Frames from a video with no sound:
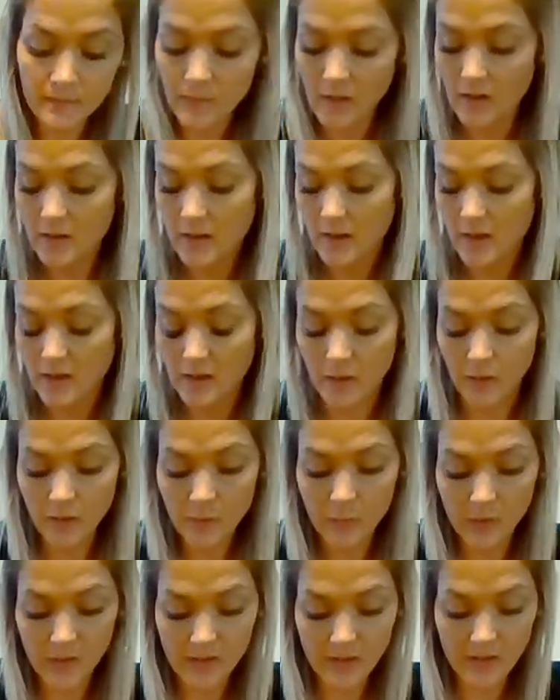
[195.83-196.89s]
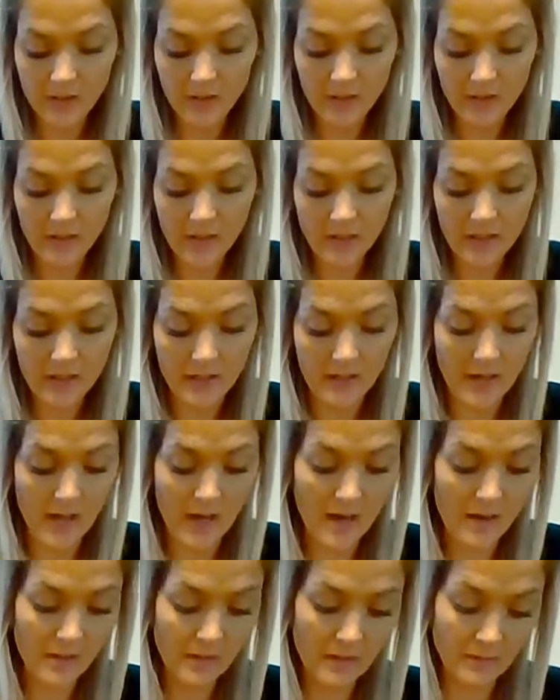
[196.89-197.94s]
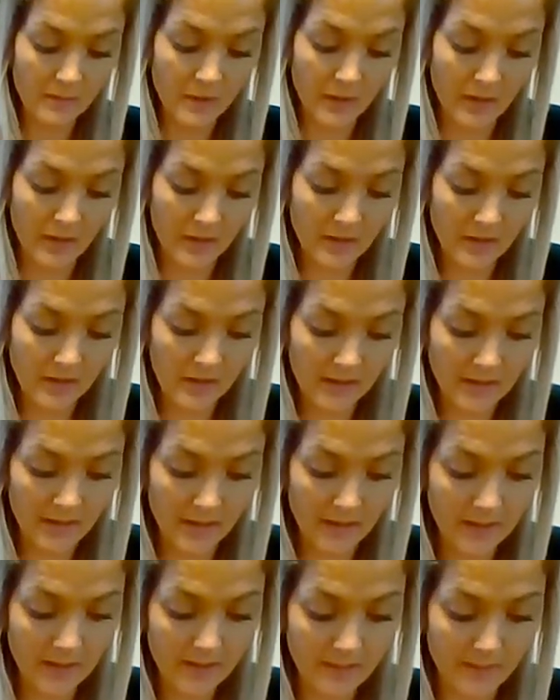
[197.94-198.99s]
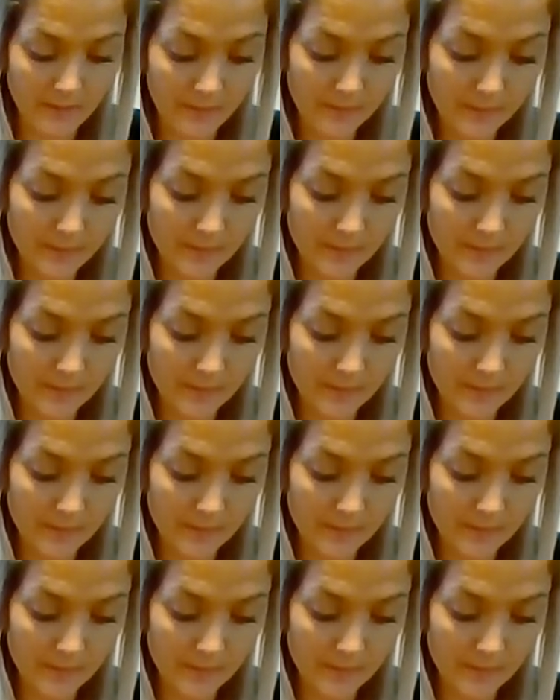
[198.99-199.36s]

they look pretty good. Now I'm going to slice them.